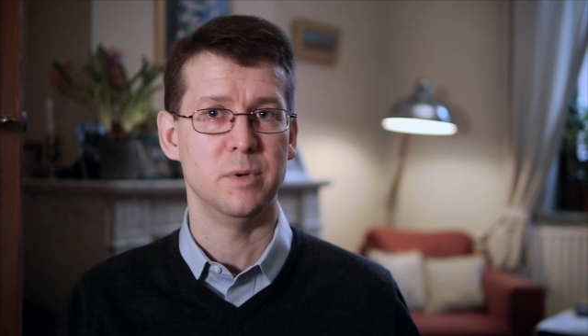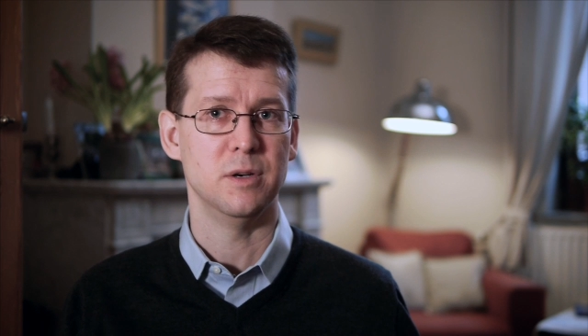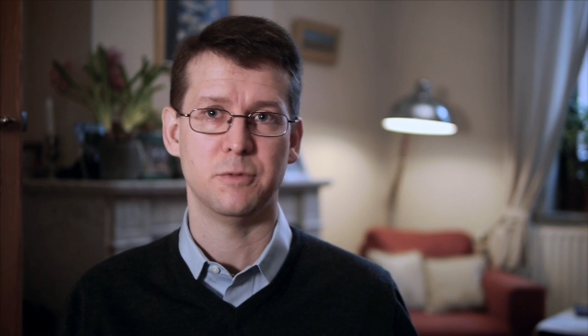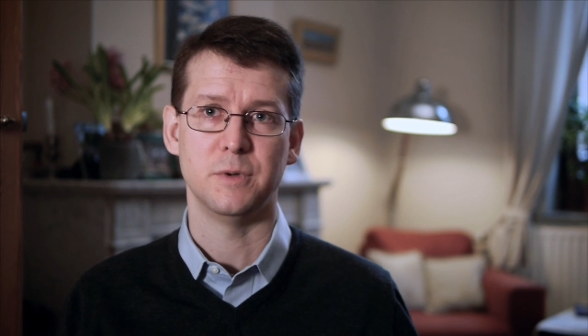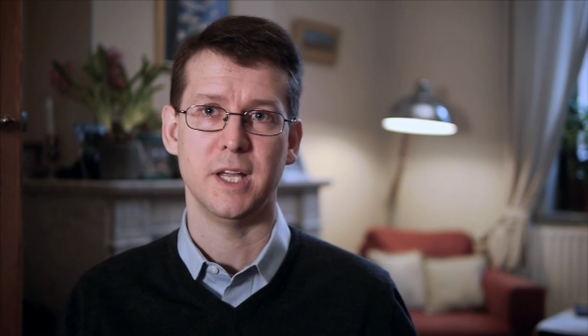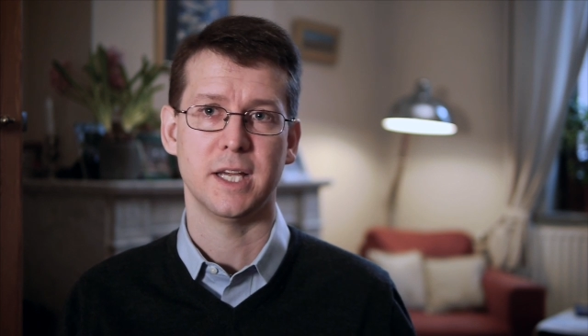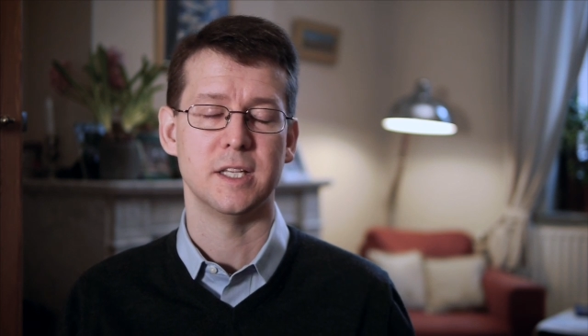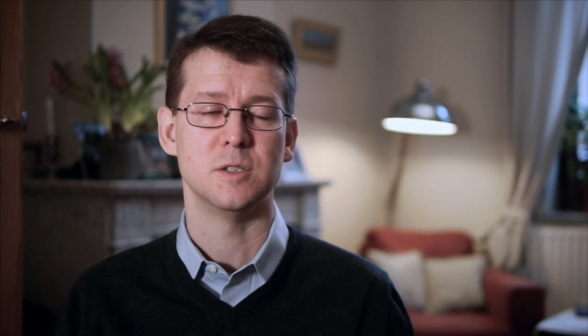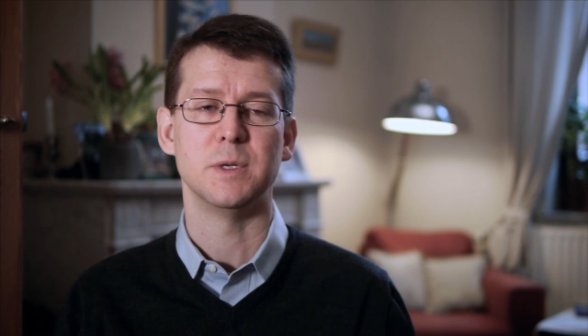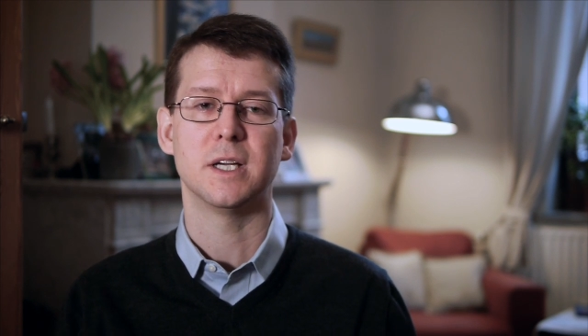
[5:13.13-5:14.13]
been for
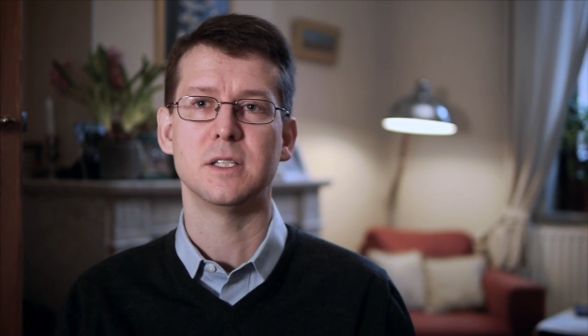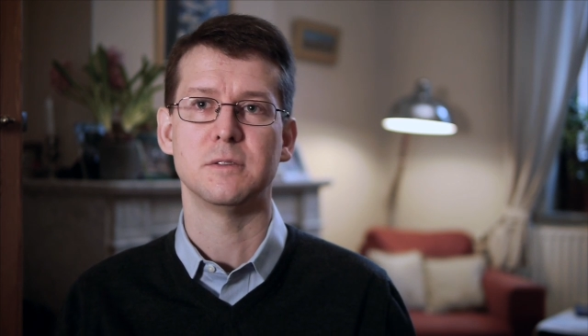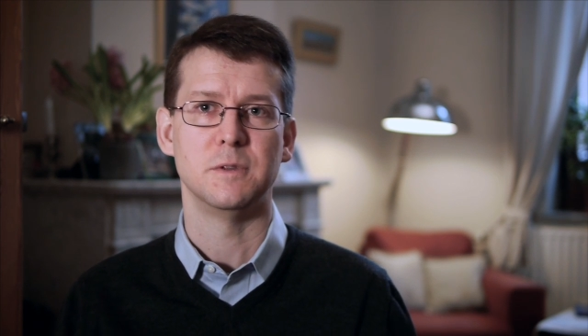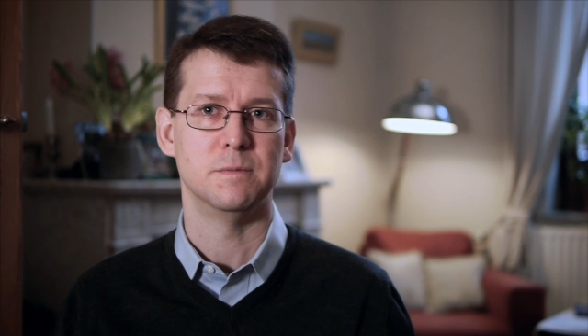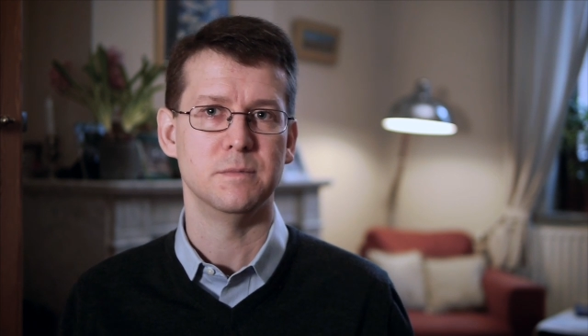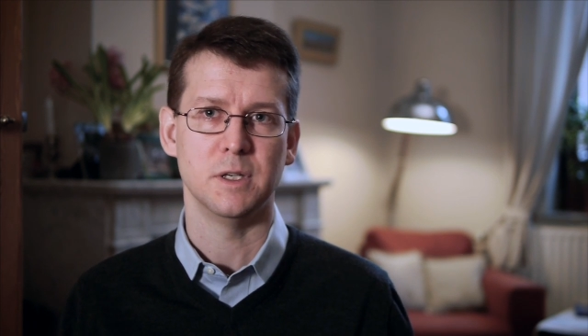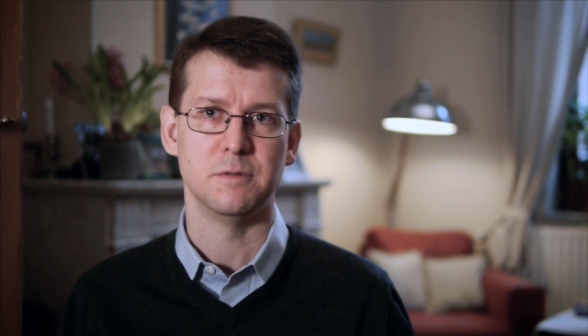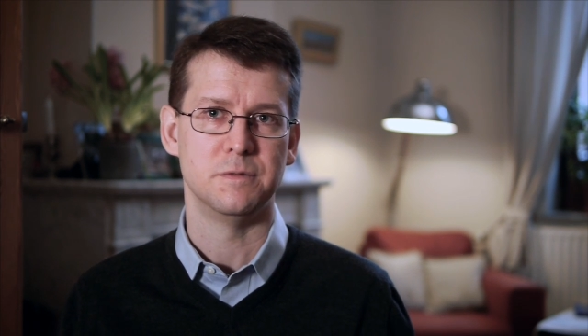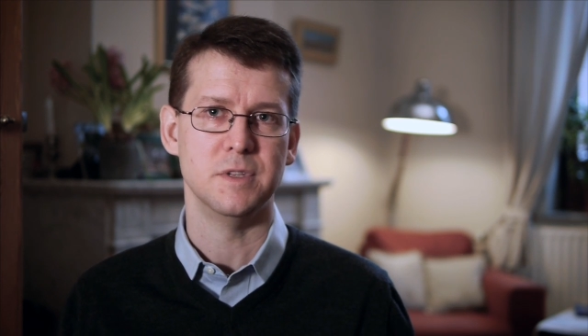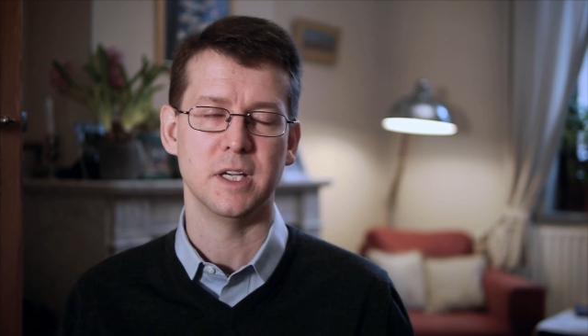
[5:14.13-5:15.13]
decades because of,
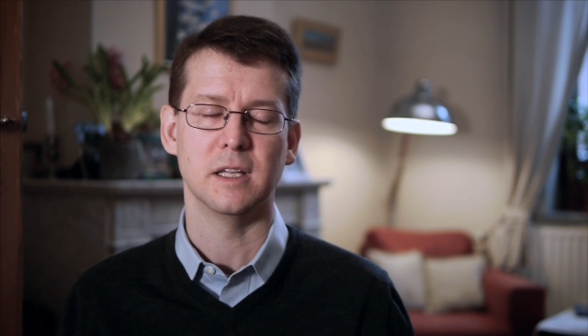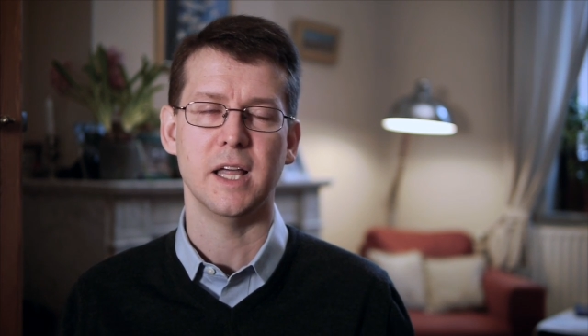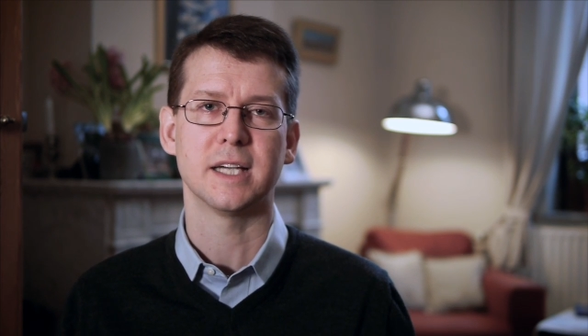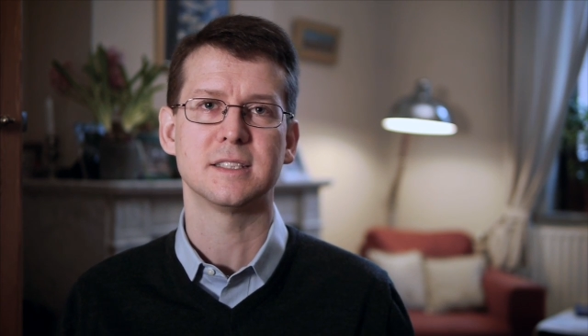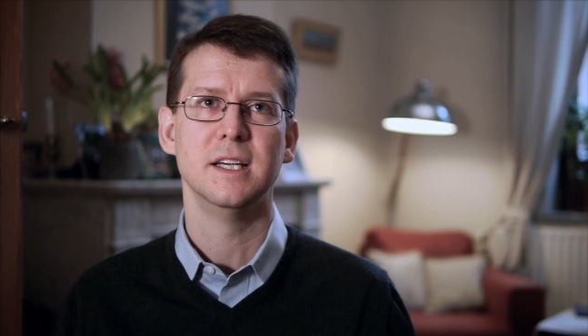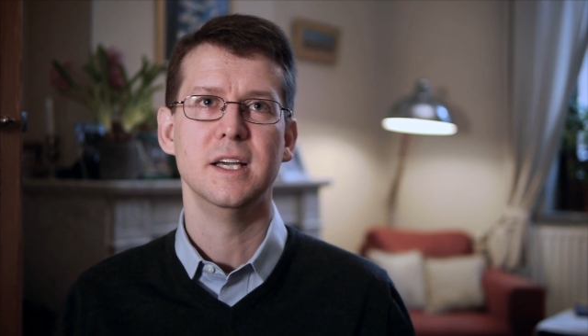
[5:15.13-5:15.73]
of neglect.